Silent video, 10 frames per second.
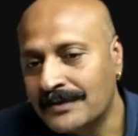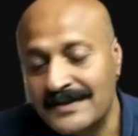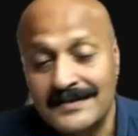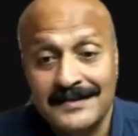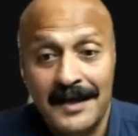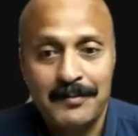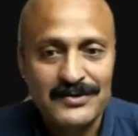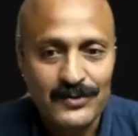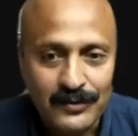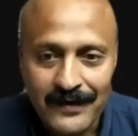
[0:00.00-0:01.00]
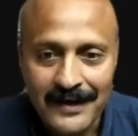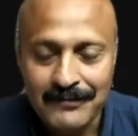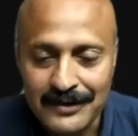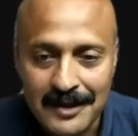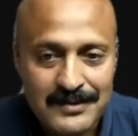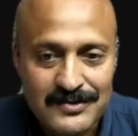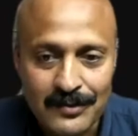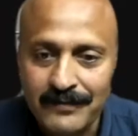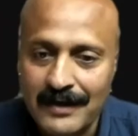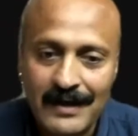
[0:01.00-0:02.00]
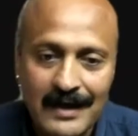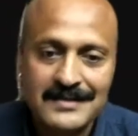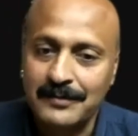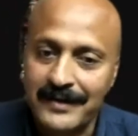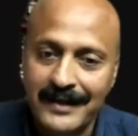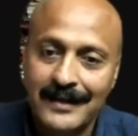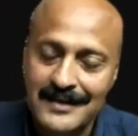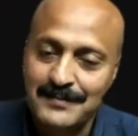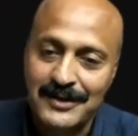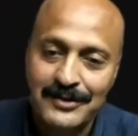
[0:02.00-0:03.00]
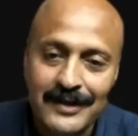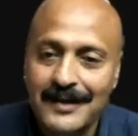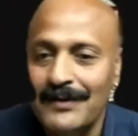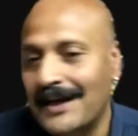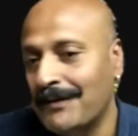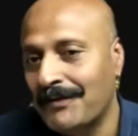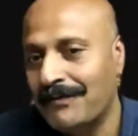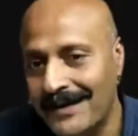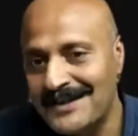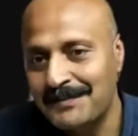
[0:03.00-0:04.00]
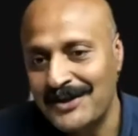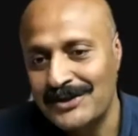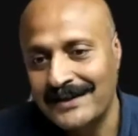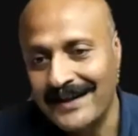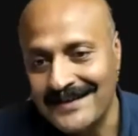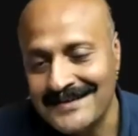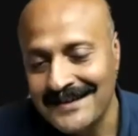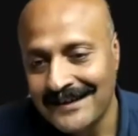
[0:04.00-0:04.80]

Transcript: This is the episode 5 for the episode. We have had some great guests, but today we have a very special guest.